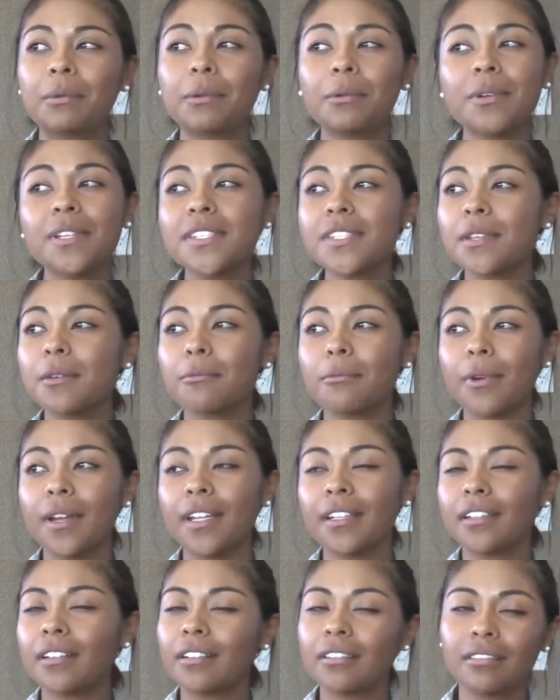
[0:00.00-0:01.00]
But once it
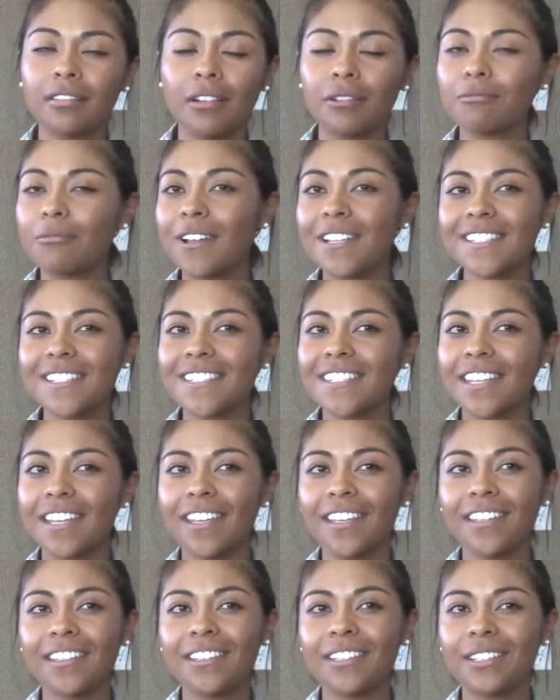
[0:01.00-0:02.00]
went on
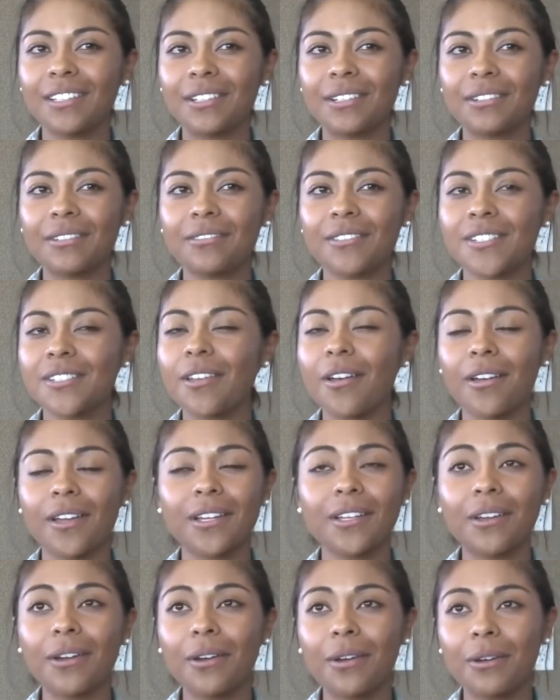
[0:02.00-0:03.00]
Wednesday, you know, we
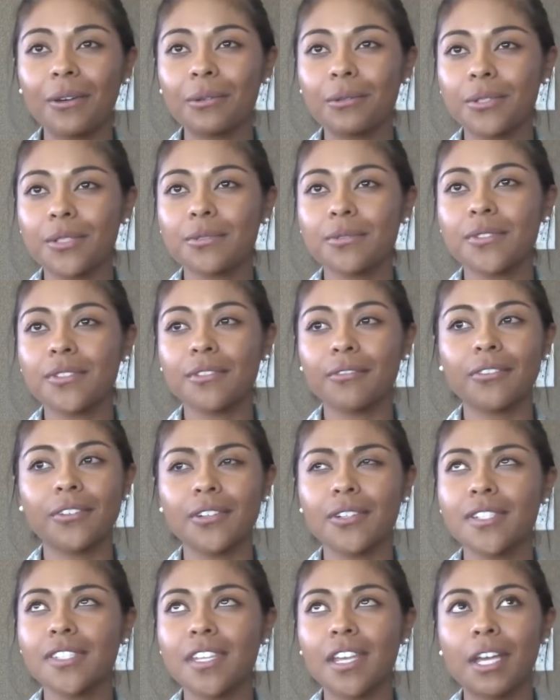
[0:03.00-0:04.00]
saw it go, which was the
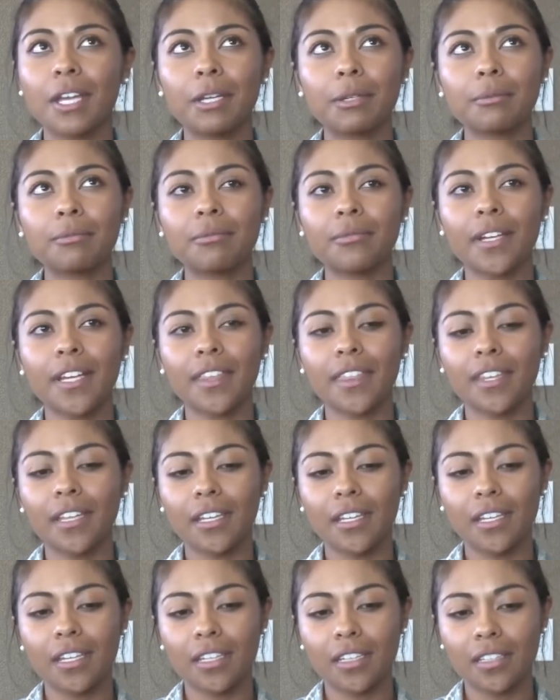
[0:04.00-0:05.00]
first time, I
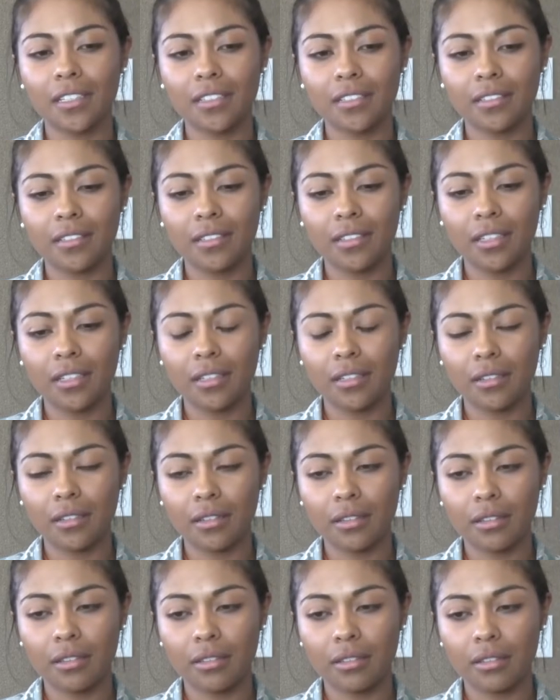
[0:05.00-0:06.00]
think,
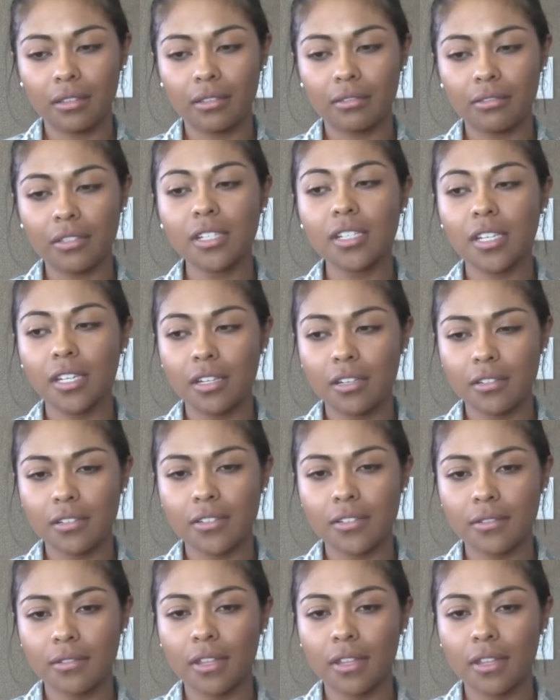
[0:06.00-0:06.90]
in 3 years.